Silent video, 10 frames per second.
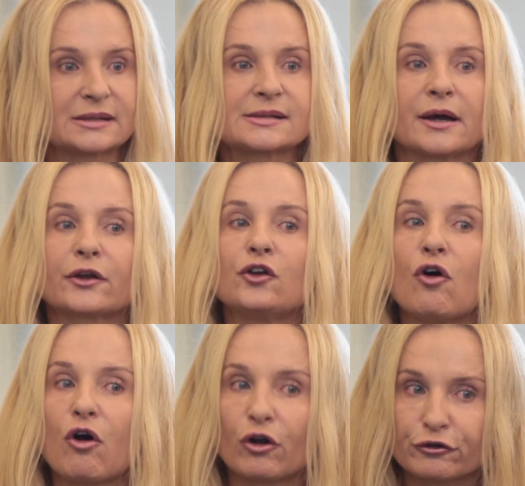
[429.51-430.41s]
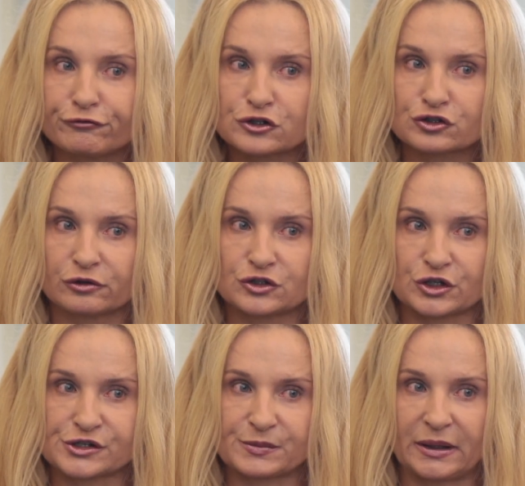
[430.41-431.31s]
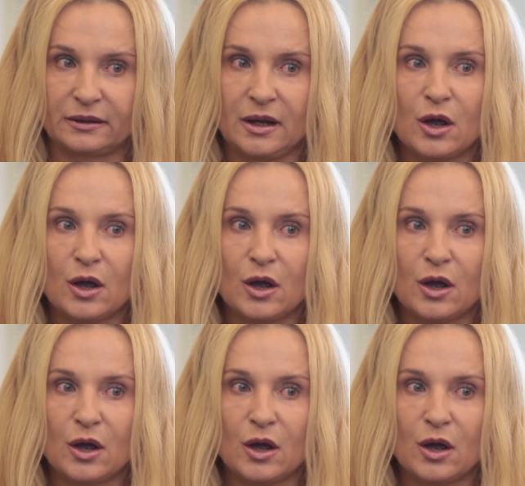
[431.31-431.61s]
It's not an artificial adjustment.